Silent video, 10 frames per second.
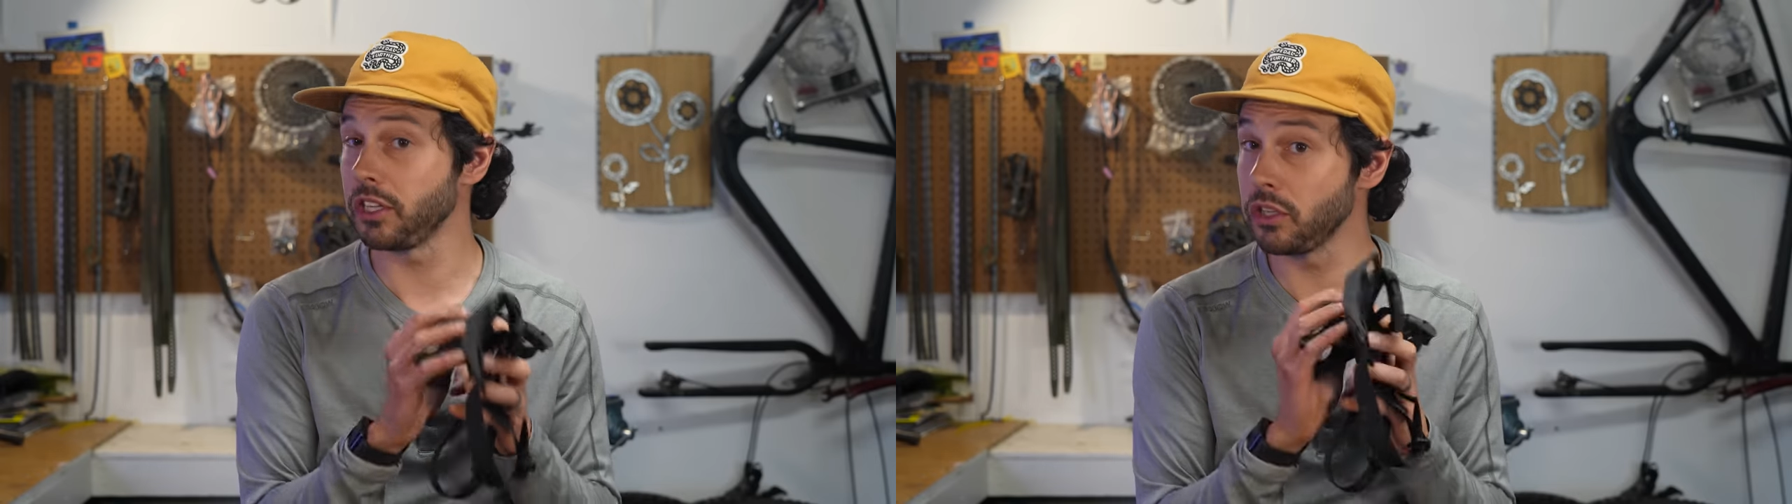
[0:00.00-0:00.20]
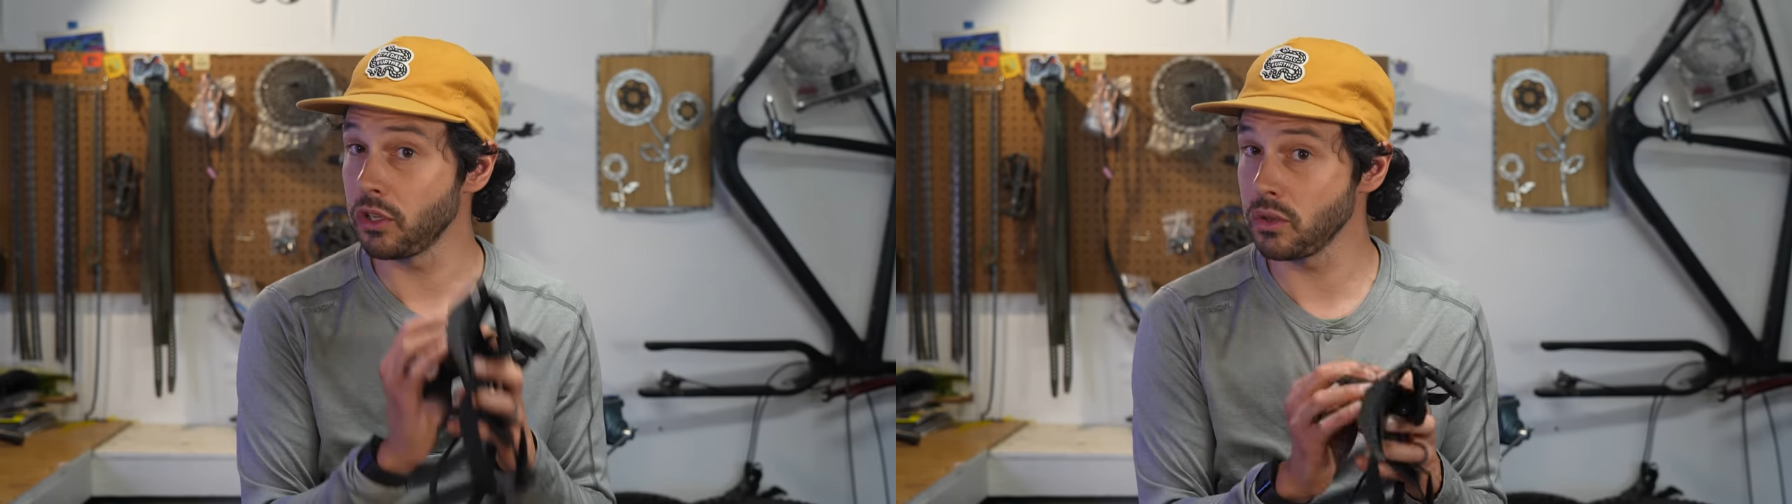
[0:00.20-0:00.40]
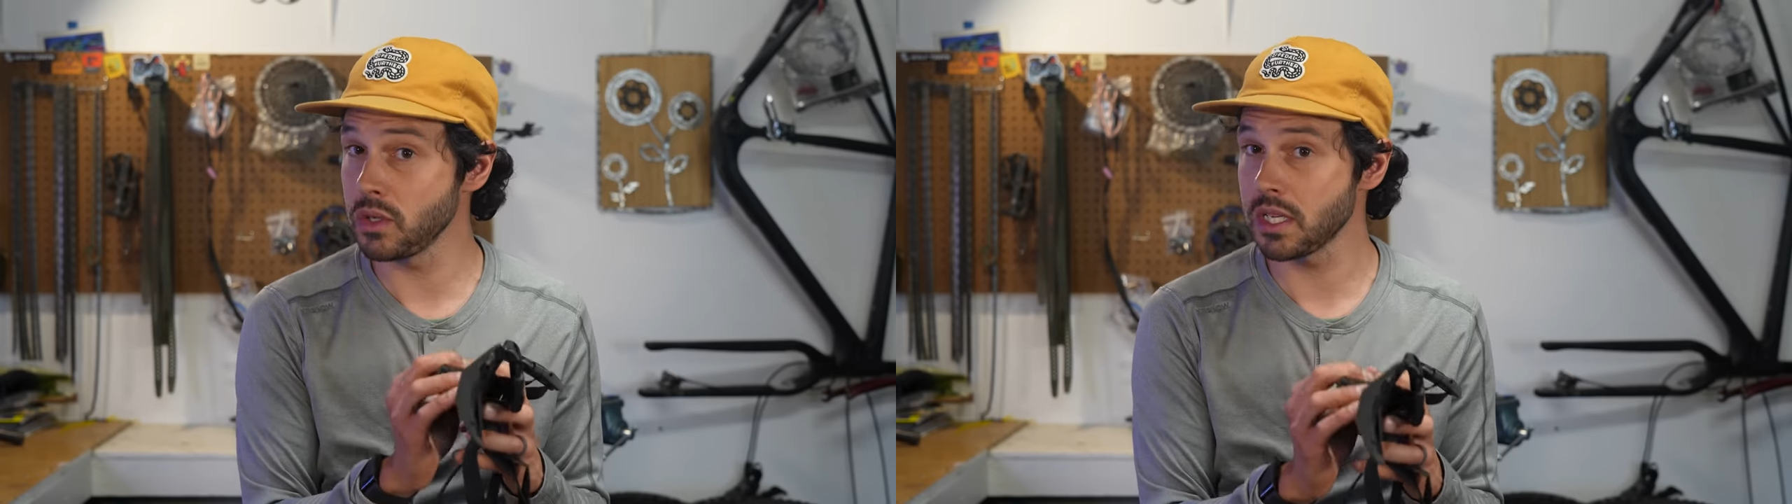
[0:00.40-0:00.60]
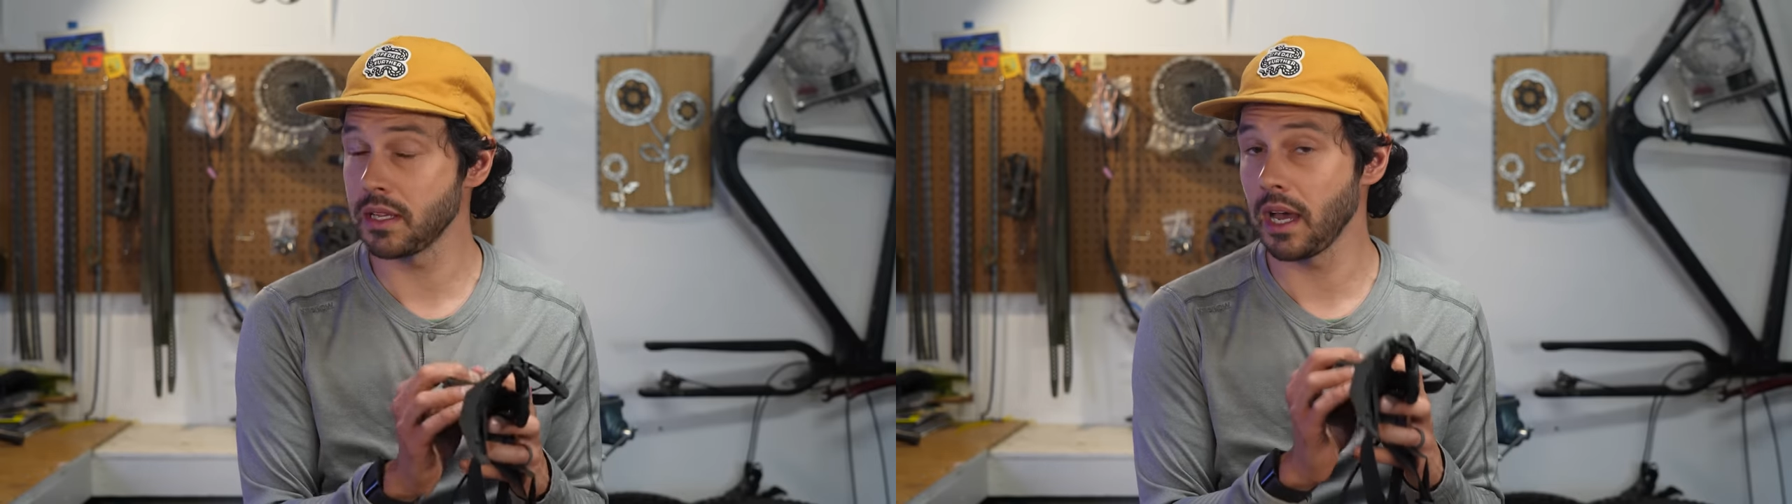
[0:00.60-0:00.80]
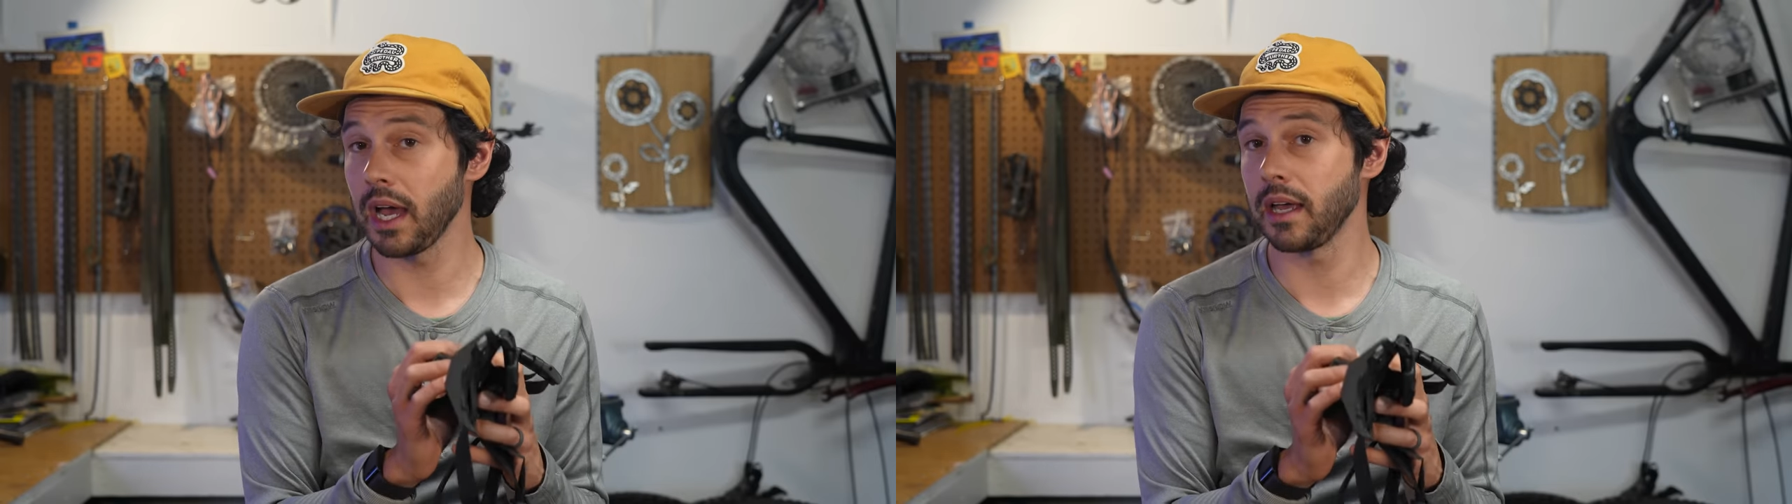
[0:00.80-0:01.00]
use
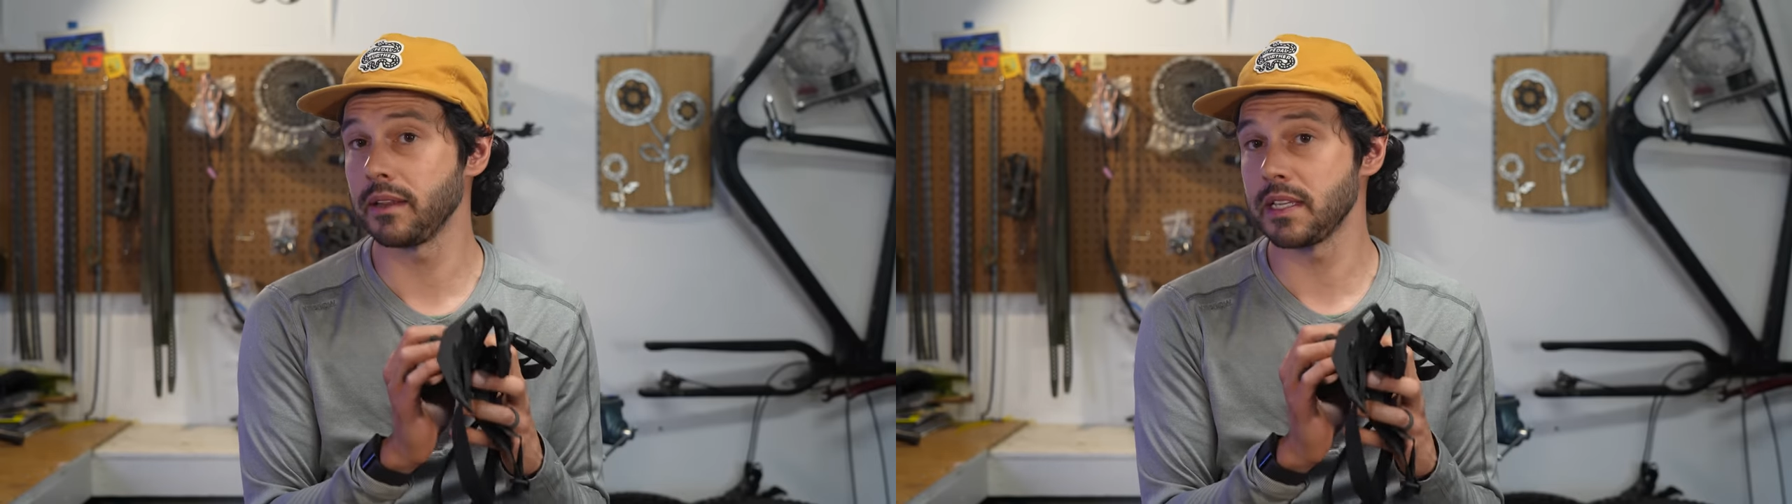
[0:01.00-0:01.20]
uh,